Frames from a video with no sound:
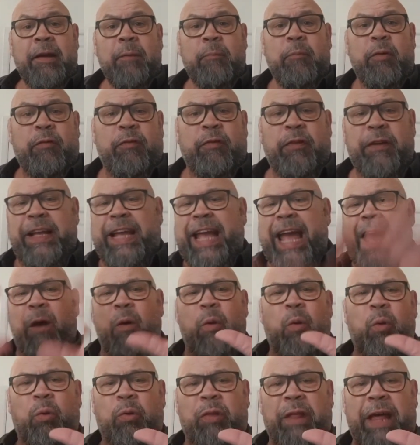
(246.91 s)
But forget
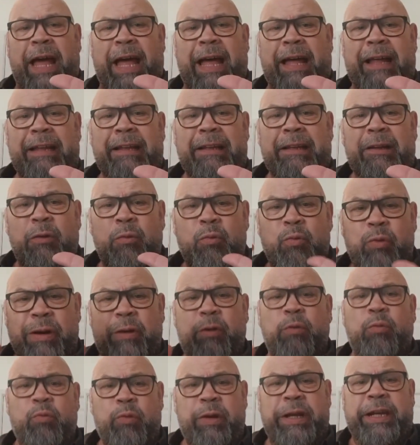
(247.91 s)
all that. The
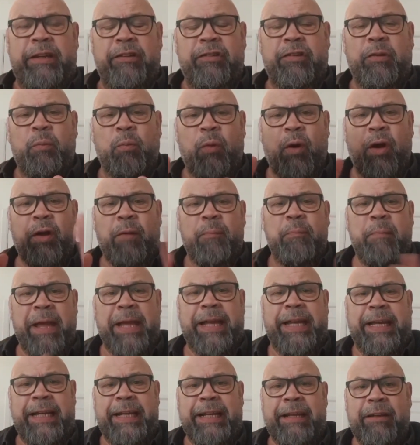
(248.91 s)
real reason why I'm
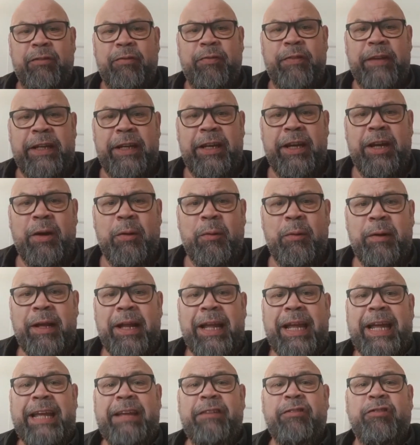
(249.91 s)
making this video
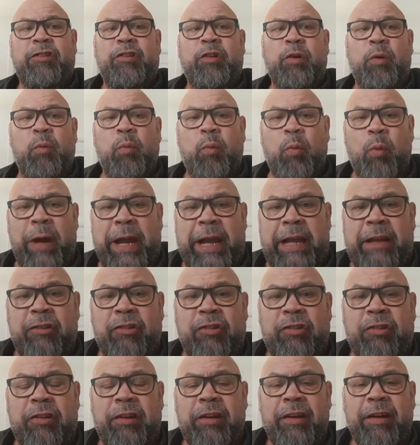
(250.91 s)
is to
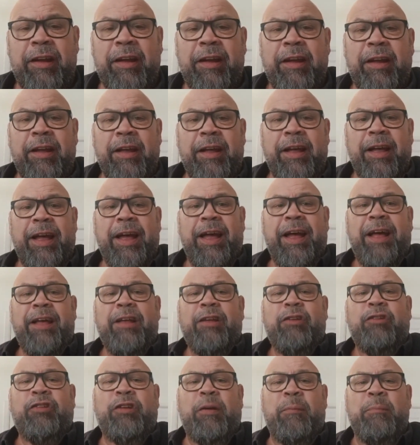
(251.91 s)
wish
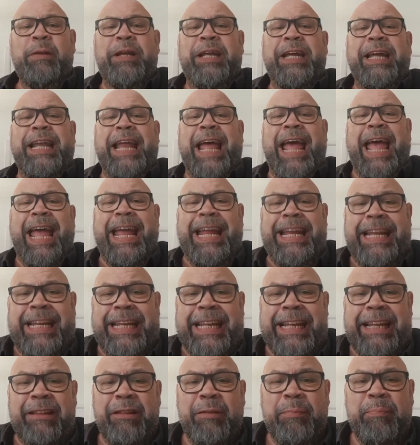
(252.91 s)
somebody an
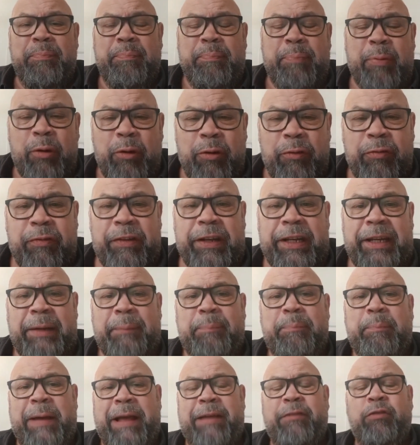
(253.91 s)
80th birthday
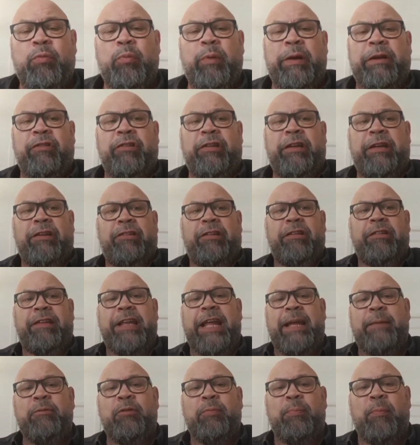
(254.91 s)
best wishes. His
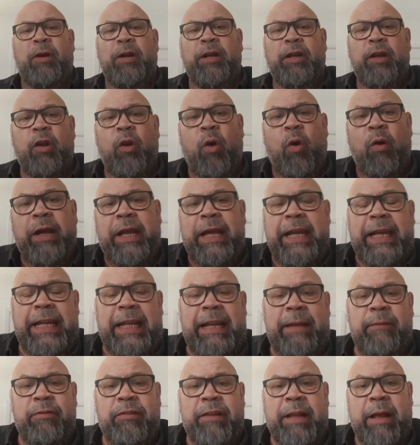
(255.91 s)
name's Mike Lockett. He
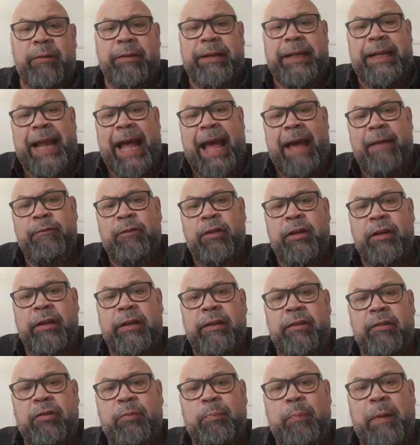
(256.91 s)
lives down in Javier
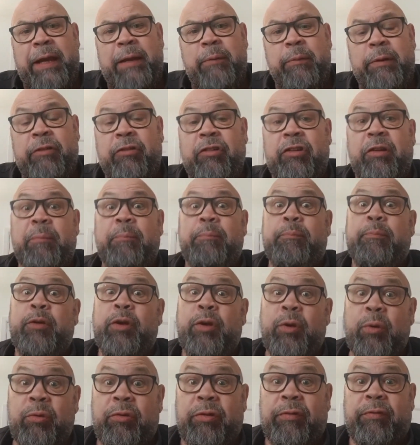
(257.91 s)
in Spain, which is a
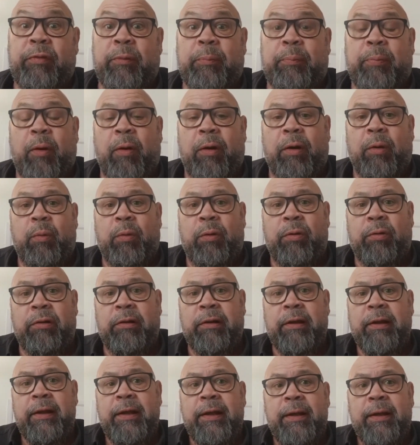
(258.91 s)
beautiful part of the world.